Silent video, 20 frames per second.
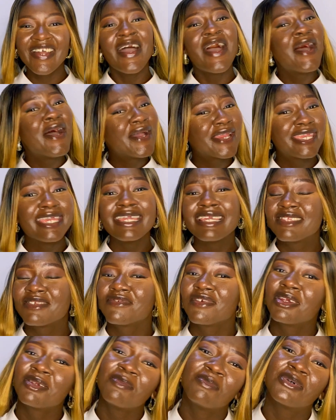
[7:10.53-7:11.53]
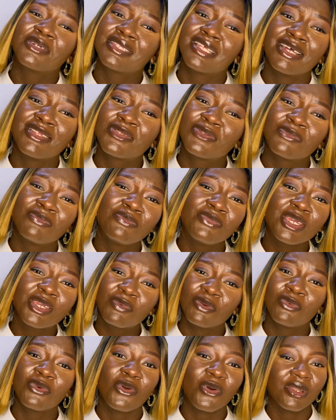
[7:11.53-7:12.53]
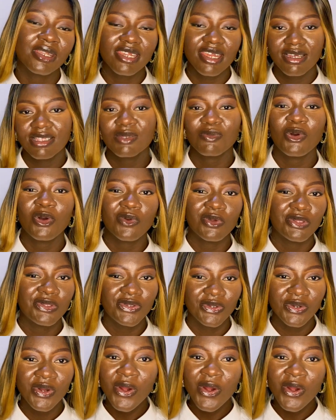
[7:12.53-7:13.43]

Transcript: Okay, it's very important to make people connect more with you.